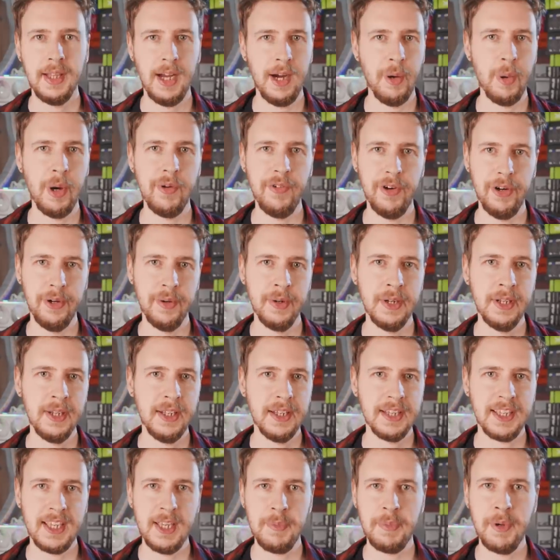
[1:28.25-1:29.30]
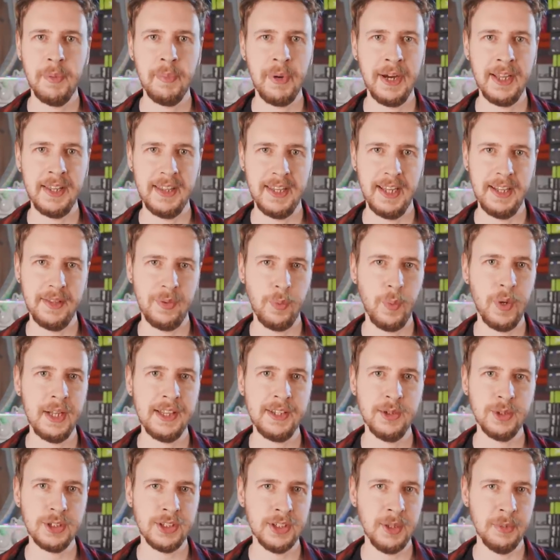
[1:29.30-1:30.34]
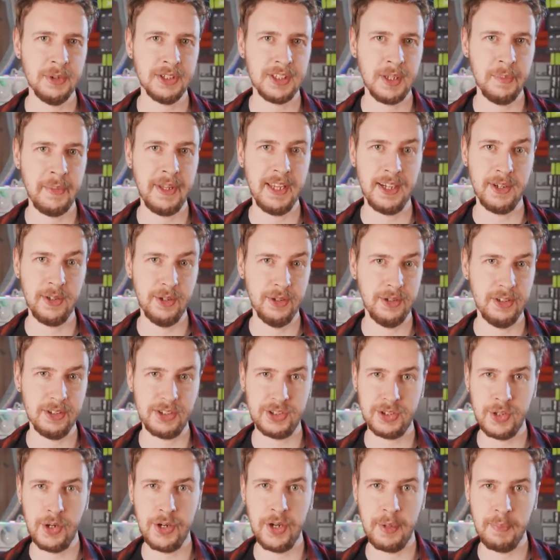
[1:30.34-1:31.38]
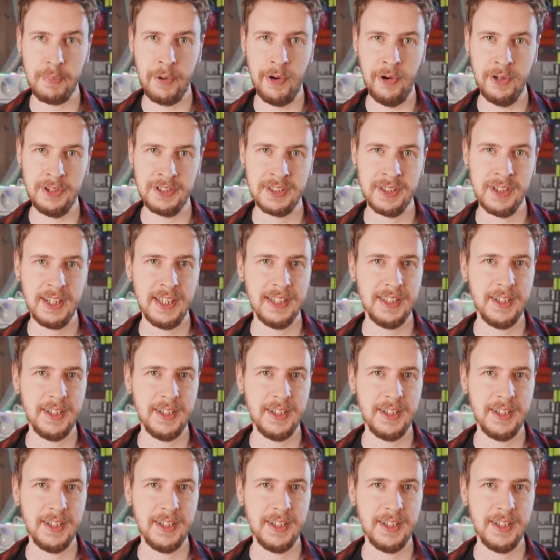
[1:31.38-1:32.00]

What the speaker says: However, keep in mind that while those numbers can be a good starting point,